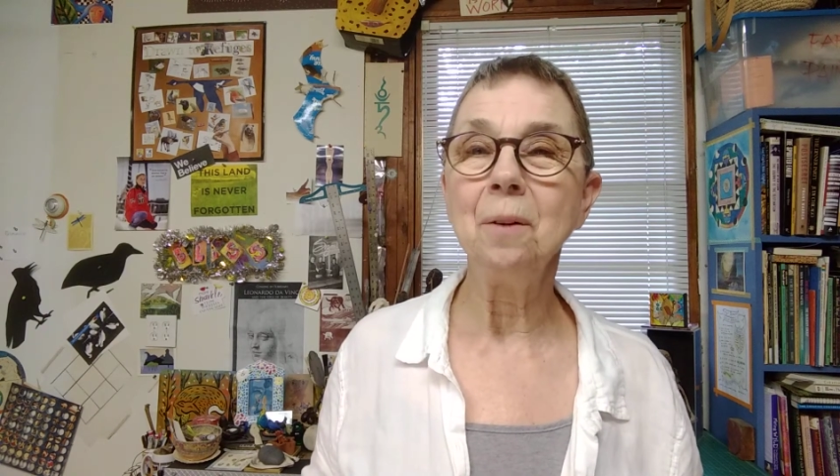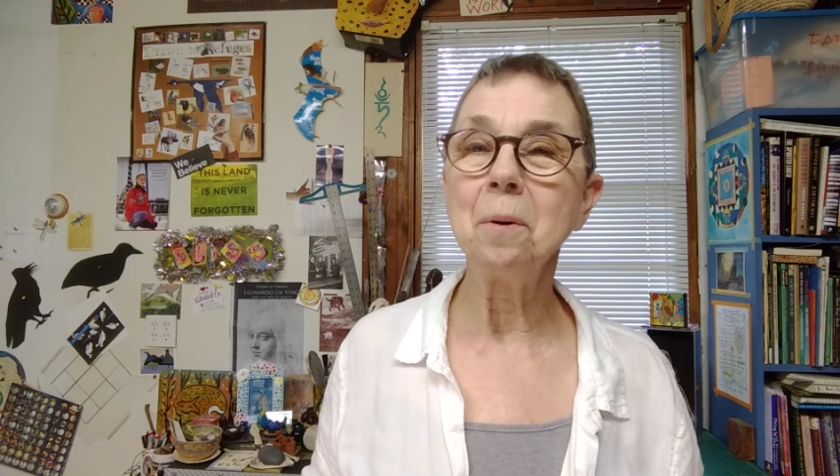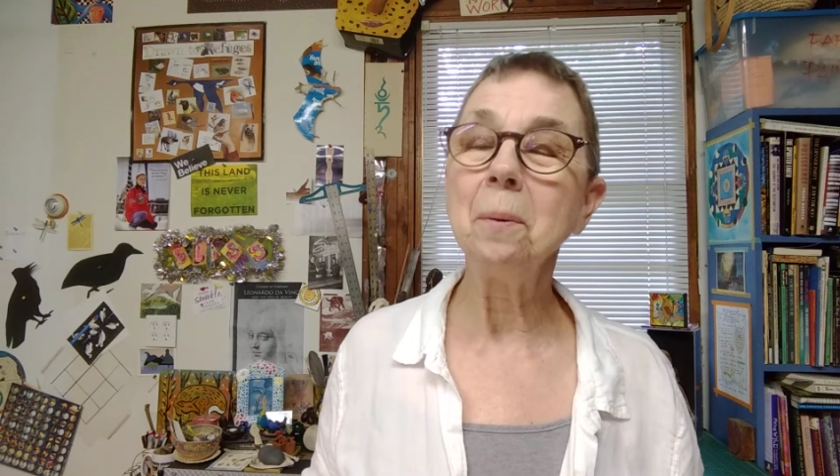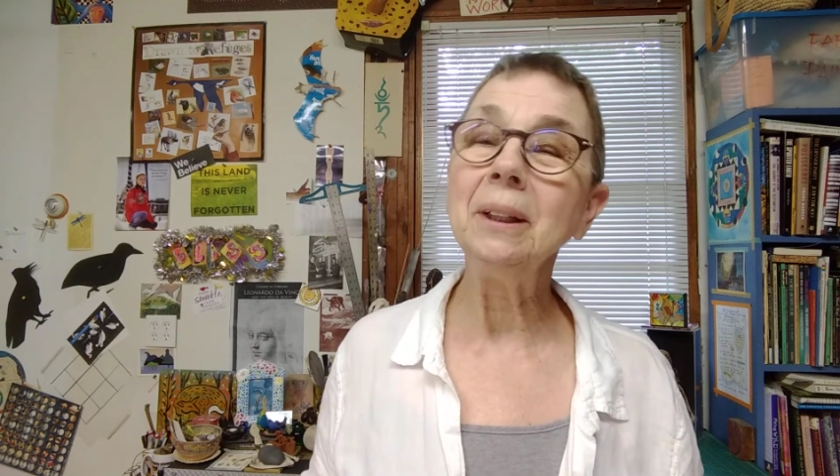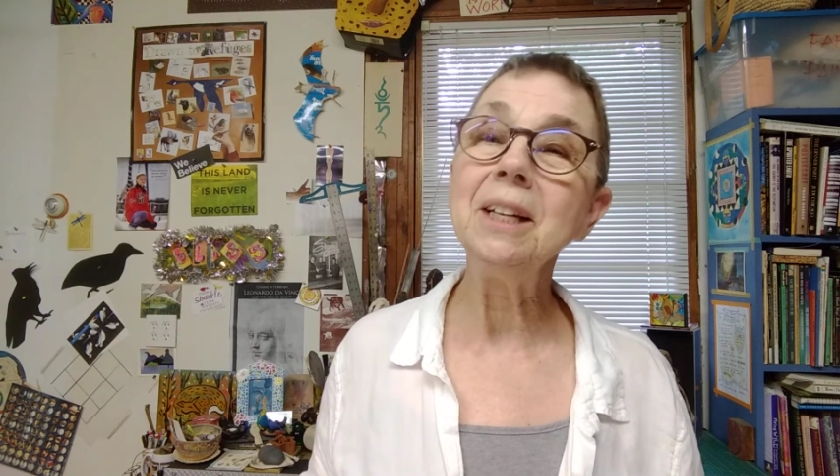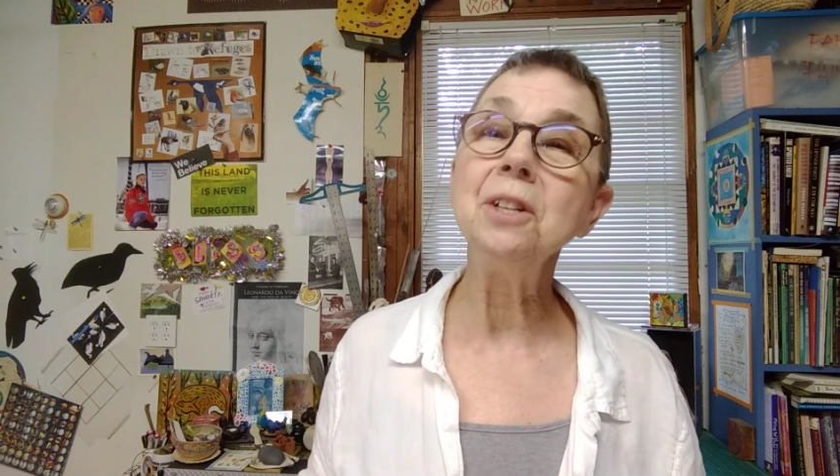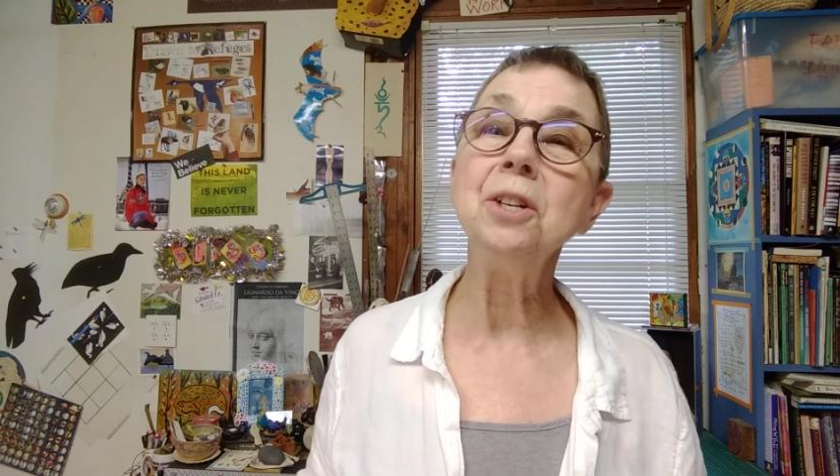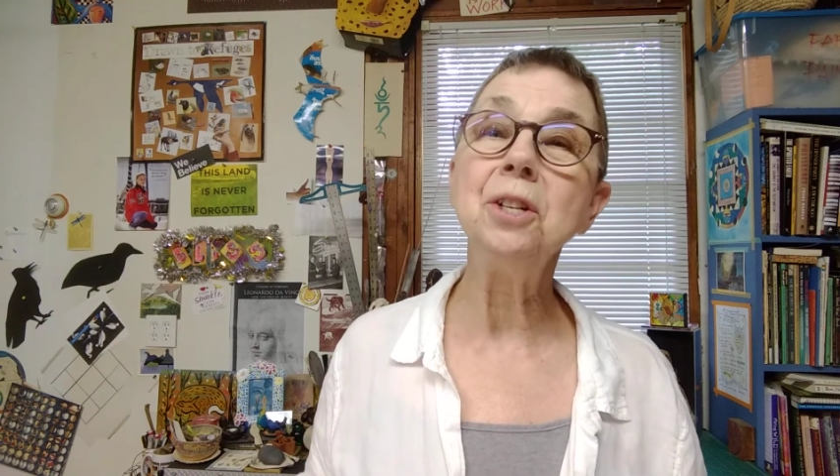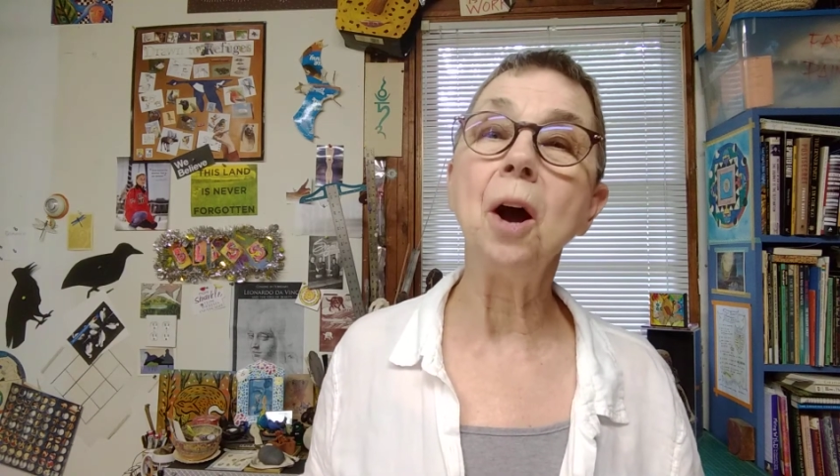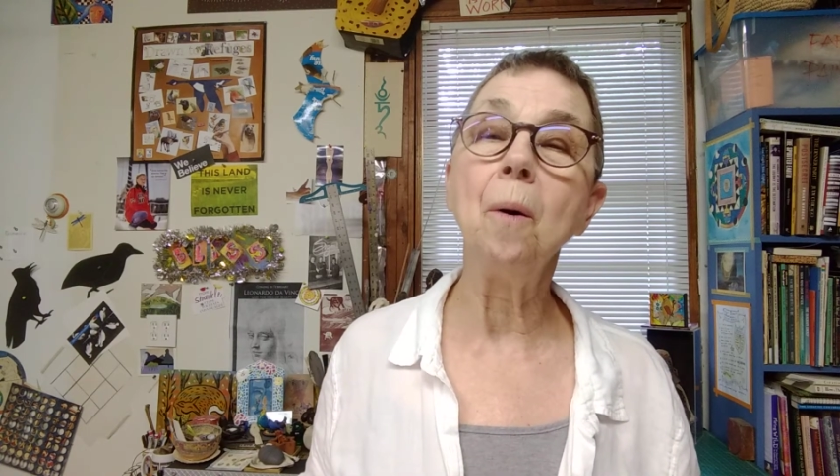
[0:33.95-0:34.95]
We're willing to
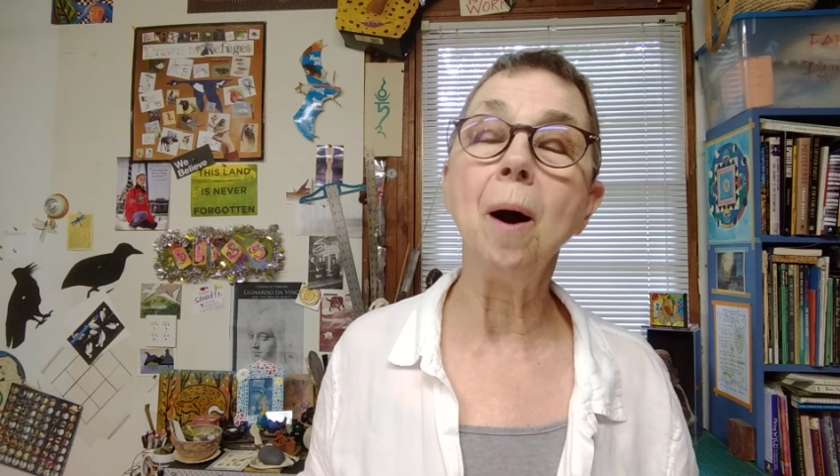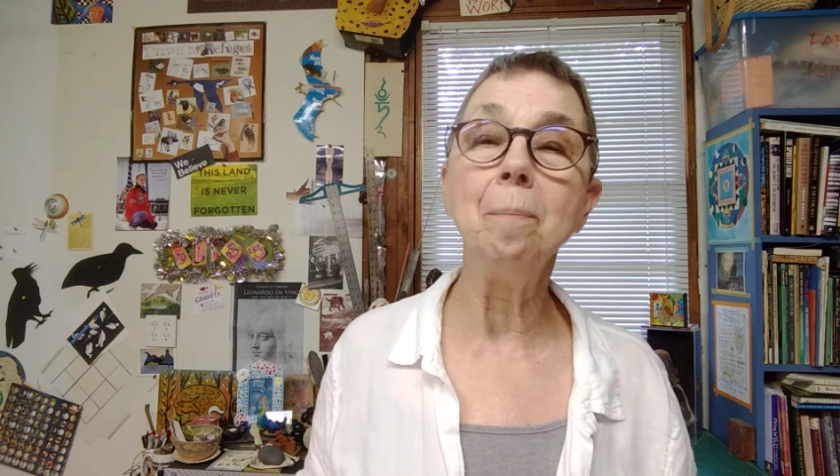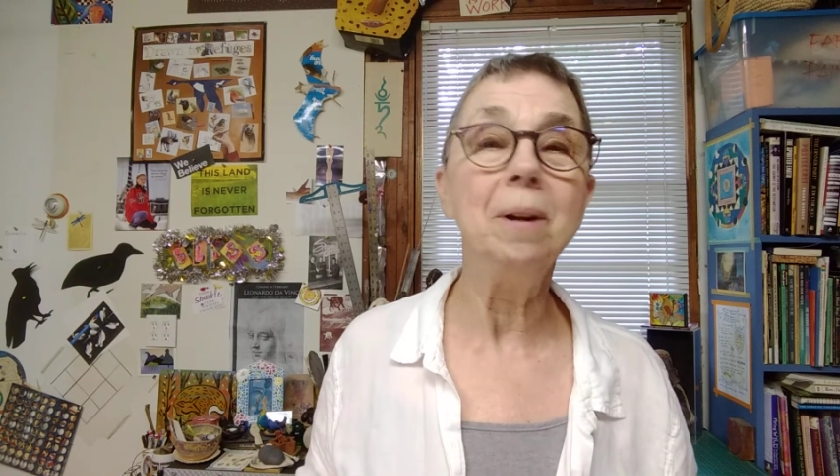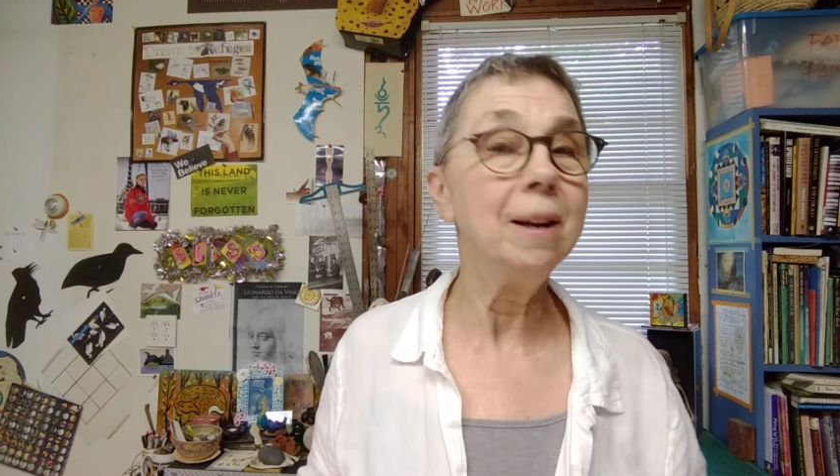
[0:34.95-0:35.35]
show up and